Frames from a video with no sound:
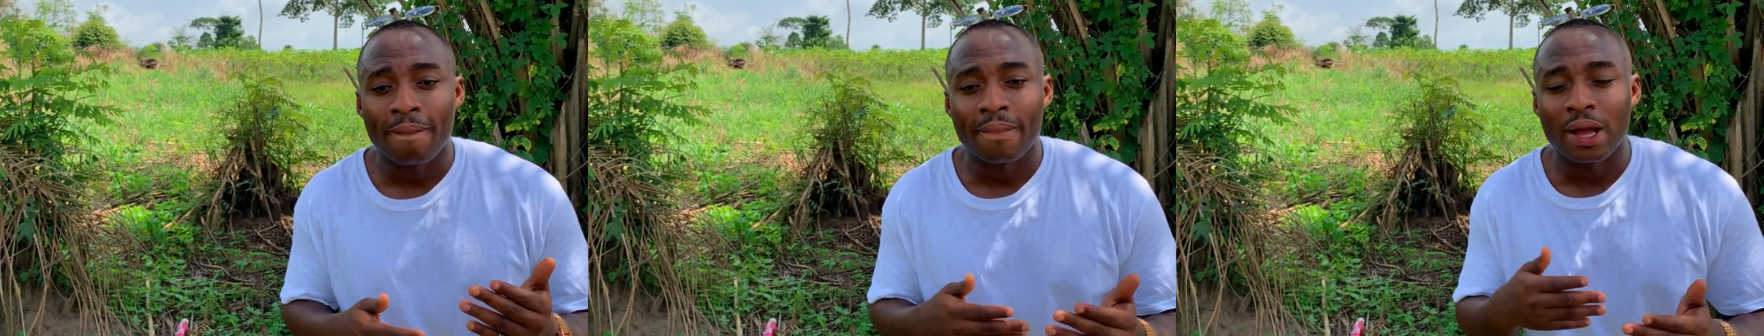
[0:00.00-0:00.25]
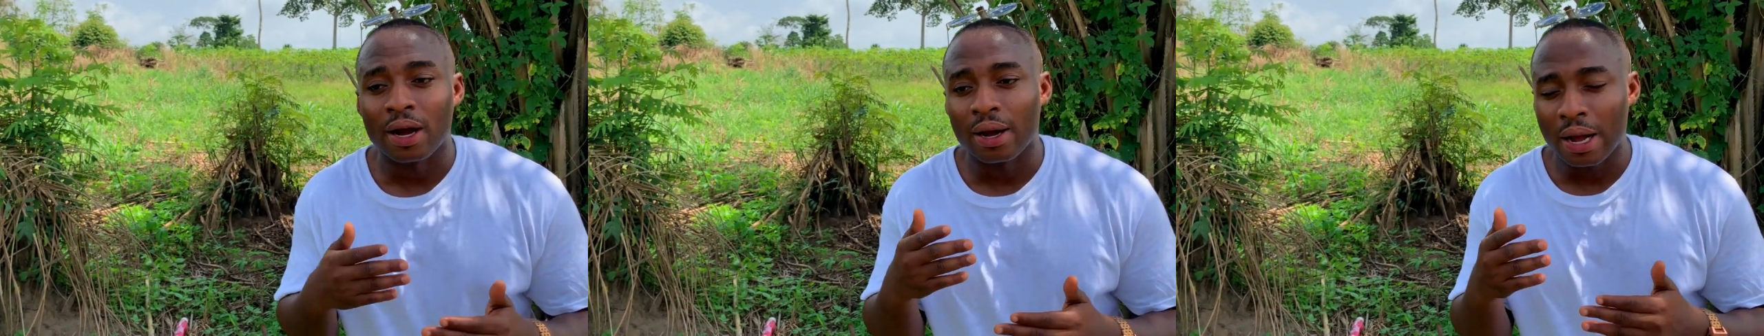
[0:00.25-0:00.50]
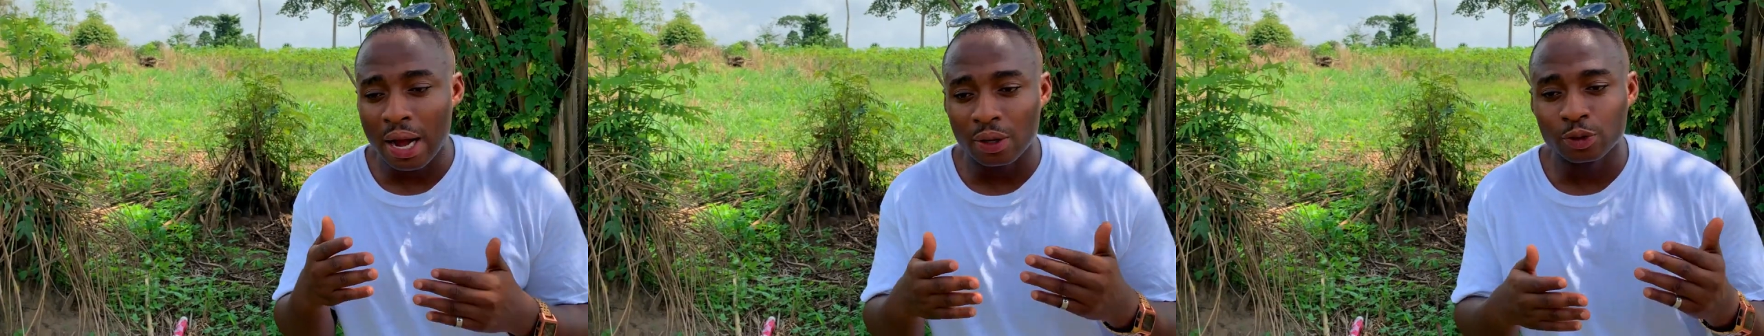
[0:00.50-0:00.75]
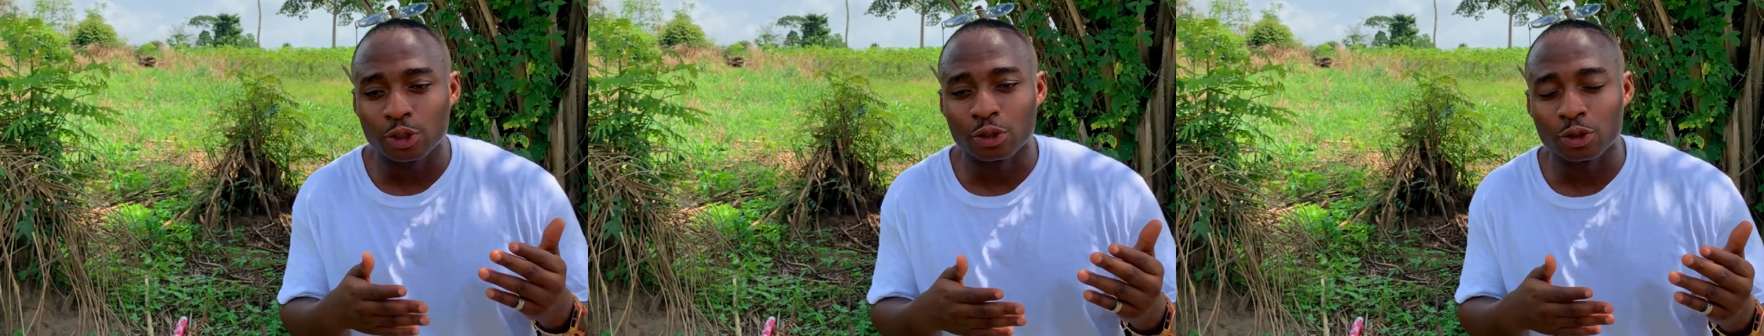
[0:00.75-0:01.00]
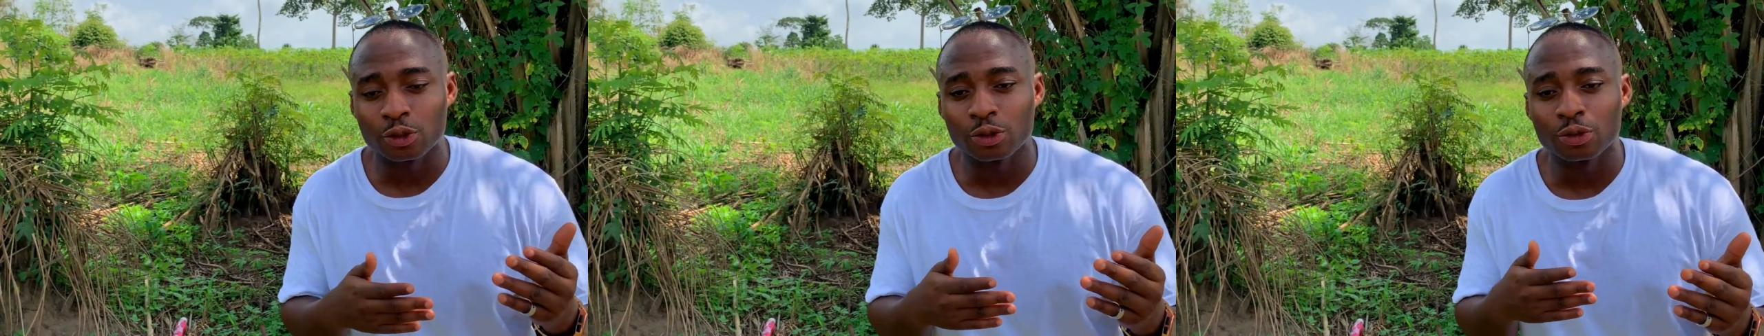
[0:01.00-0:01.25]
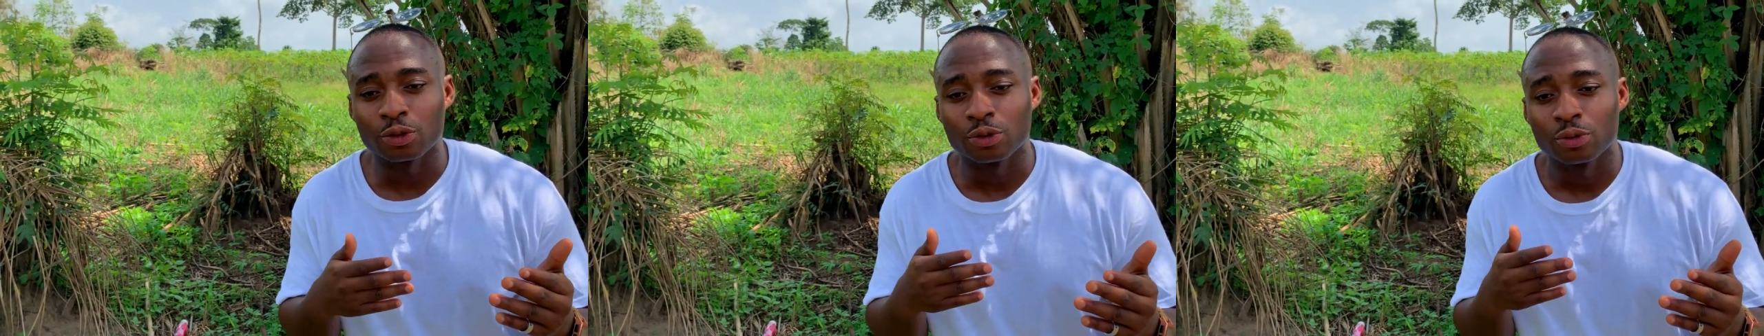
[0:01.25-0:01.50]
how how
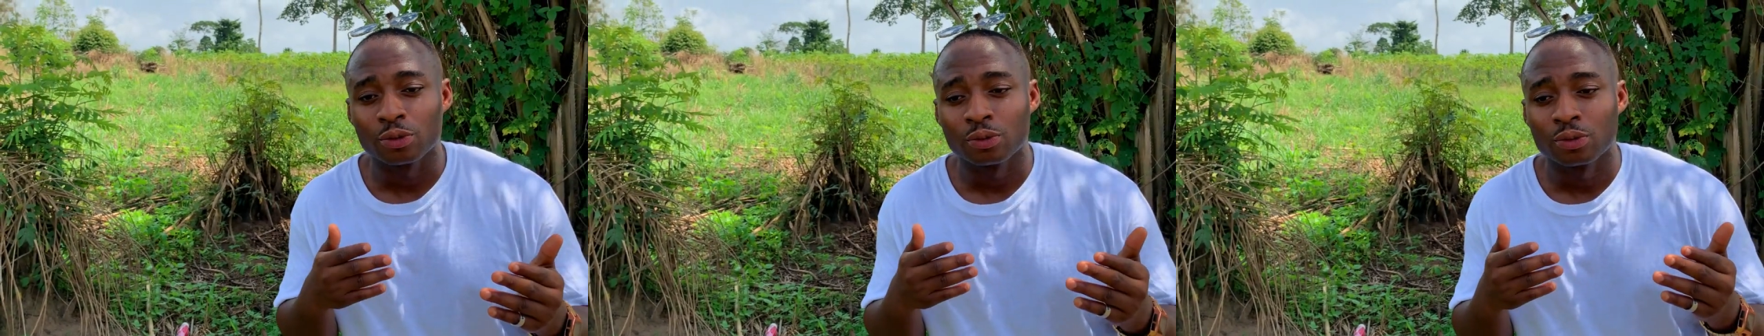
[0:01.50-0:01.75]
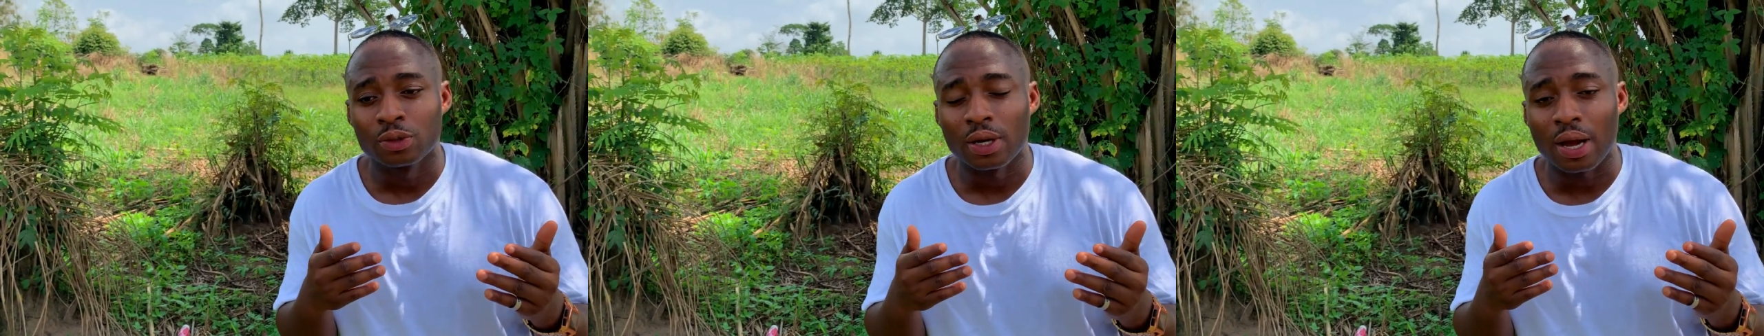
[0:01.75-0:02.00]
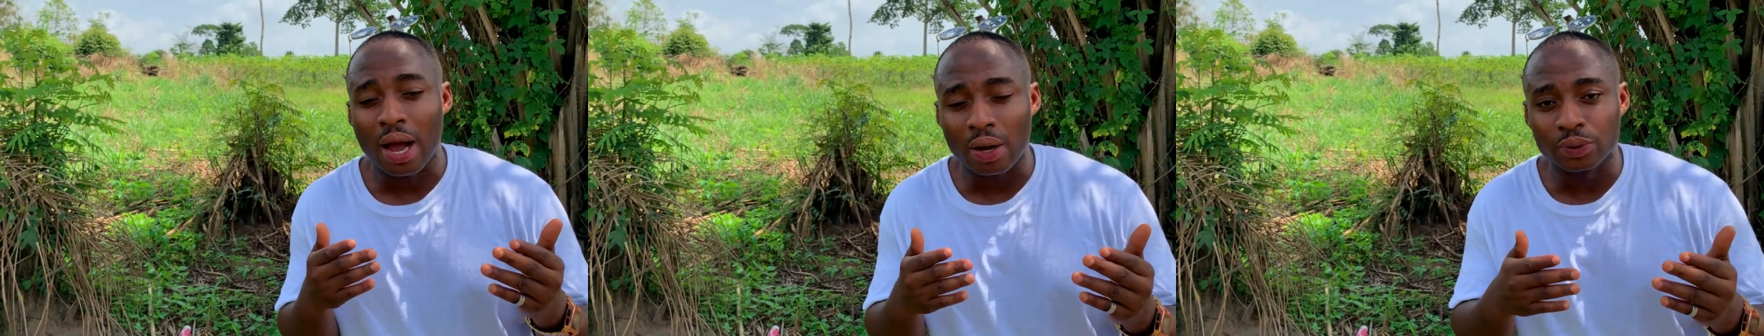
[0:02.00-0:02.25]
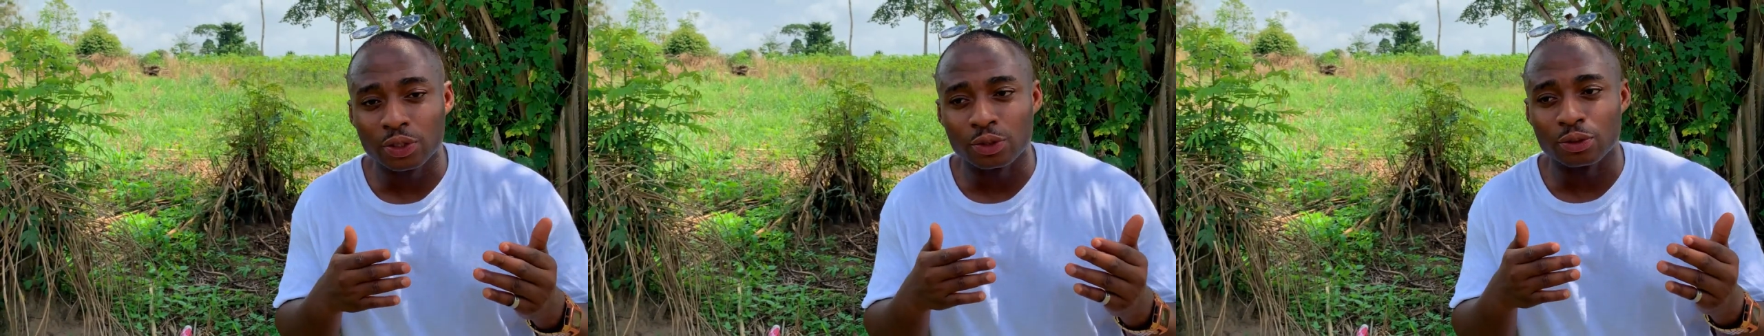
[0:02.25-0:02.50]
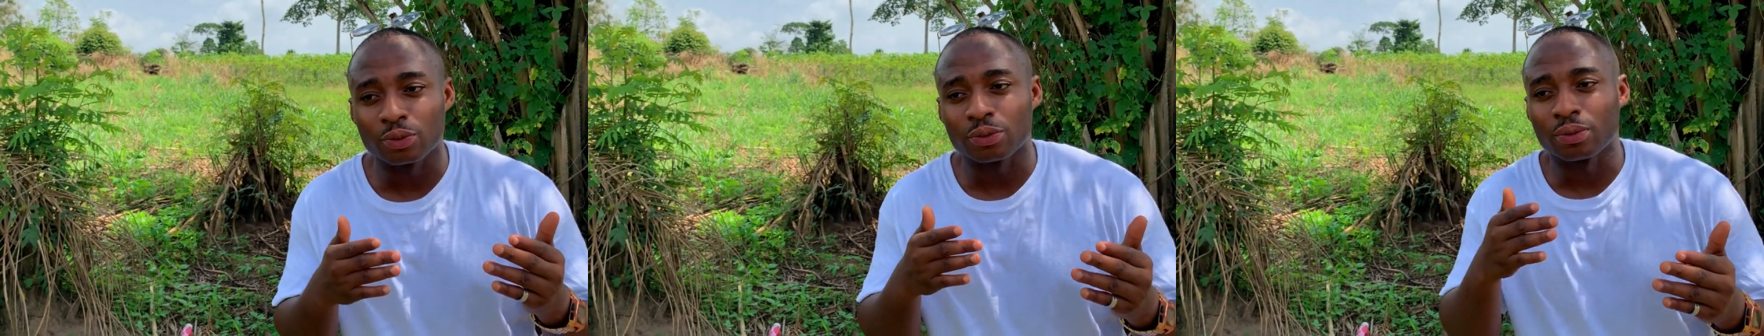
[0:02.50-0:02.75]
to how to